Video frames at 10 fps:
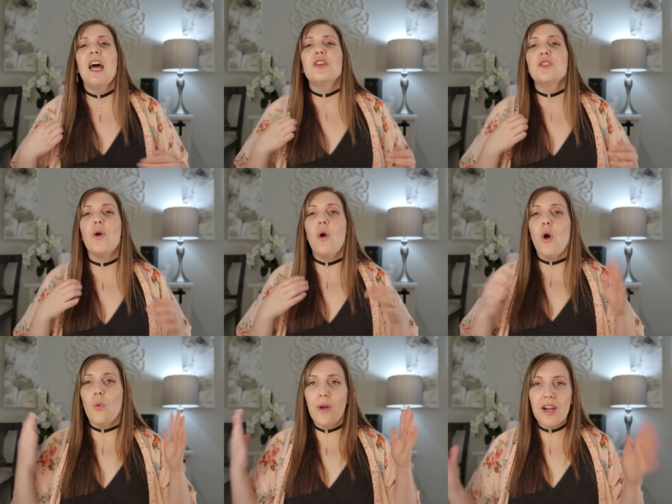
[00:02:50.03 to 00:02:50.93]
So,
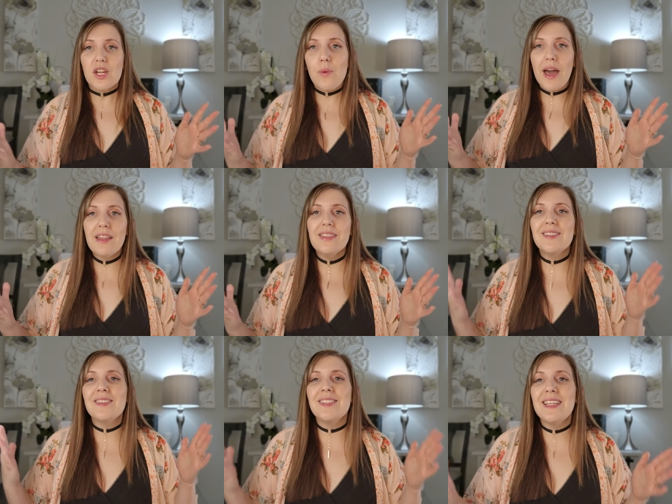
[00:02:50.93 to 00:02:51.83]
where are you at in the
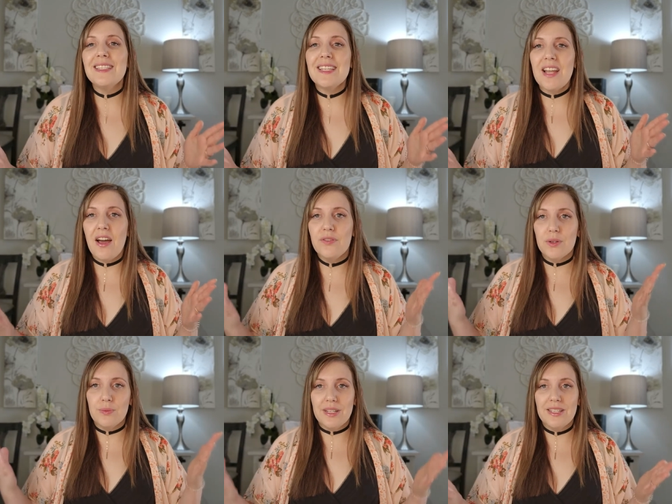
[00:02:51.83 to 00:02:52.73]
season of
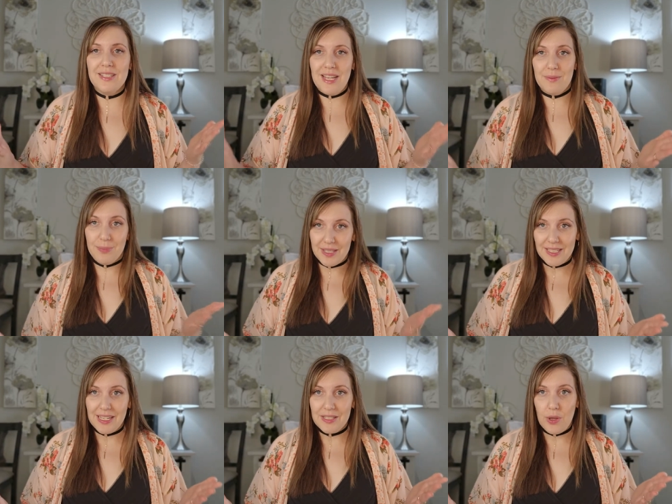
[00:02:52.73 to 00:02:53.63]
your real estate
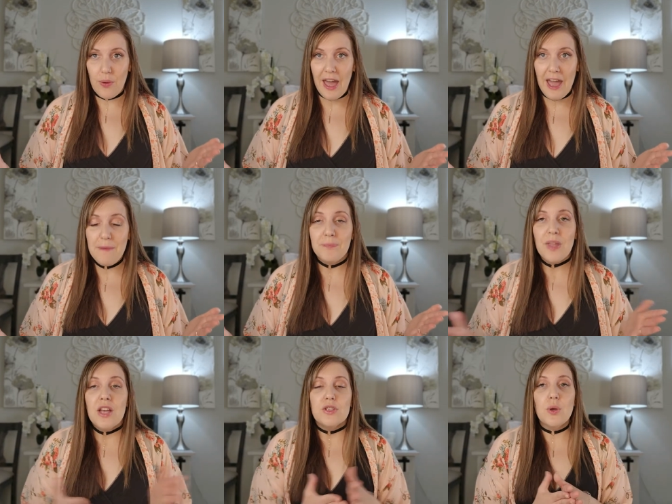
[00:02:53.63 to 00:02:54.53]
business? Okay,
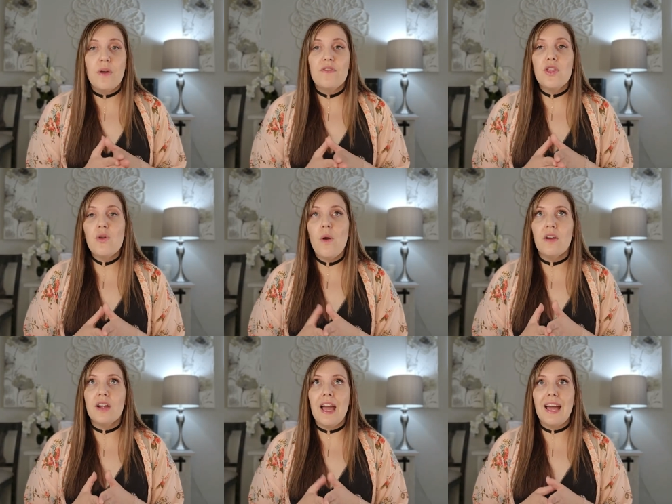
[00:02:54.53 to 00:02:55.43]
so if you
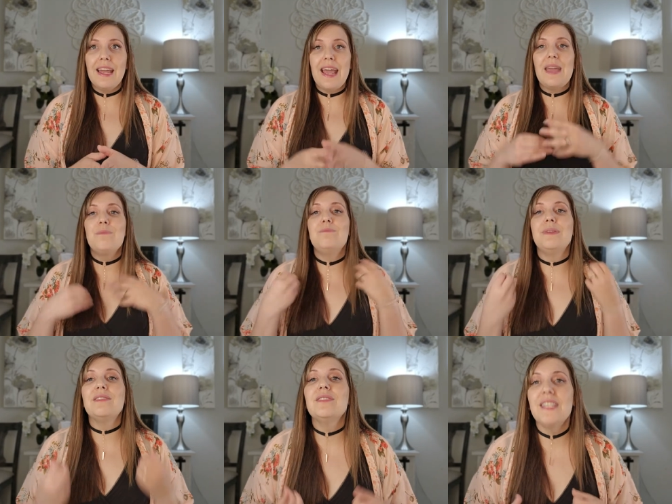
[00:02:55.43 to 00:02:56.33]
are at a
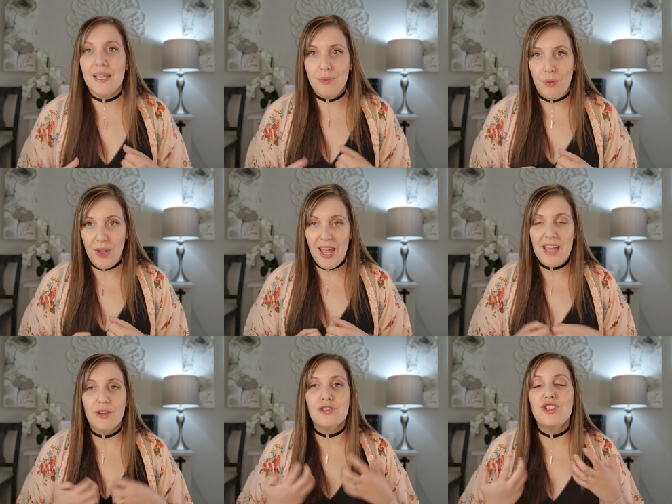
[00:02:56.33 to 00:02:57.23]
building point
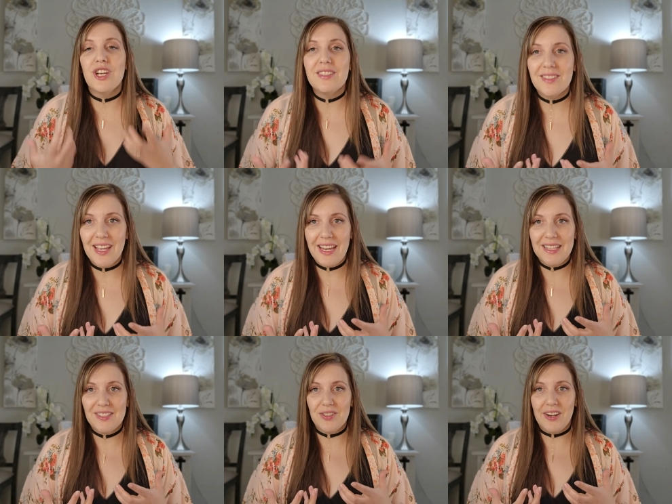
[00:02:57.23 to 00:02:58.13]
and you're just getting
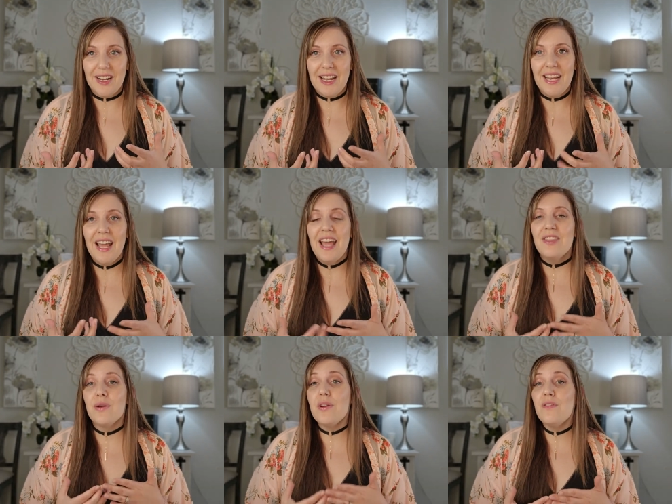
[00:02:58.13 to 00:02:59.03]
started,
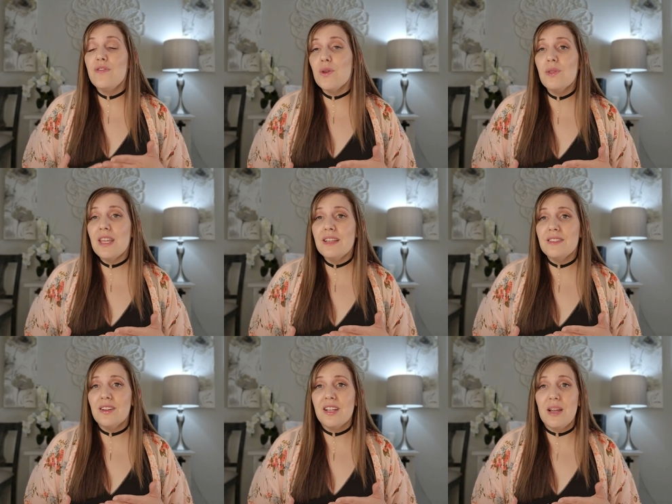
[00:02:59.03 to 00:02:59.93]
there are a few things
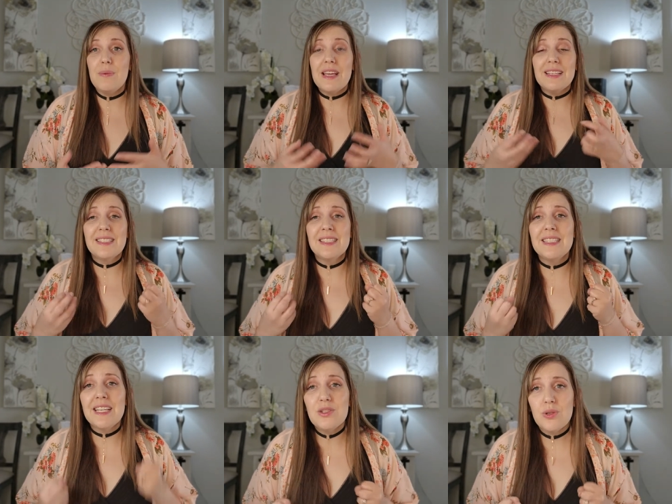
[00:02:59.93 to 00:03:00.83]
that are going to be
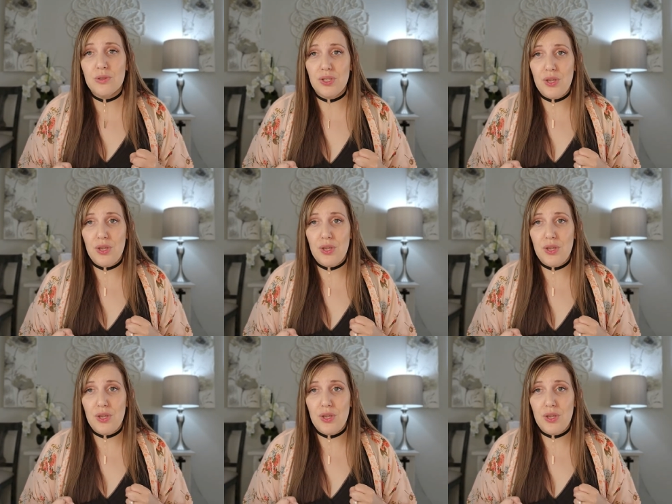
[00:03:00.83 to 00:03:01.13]
essential to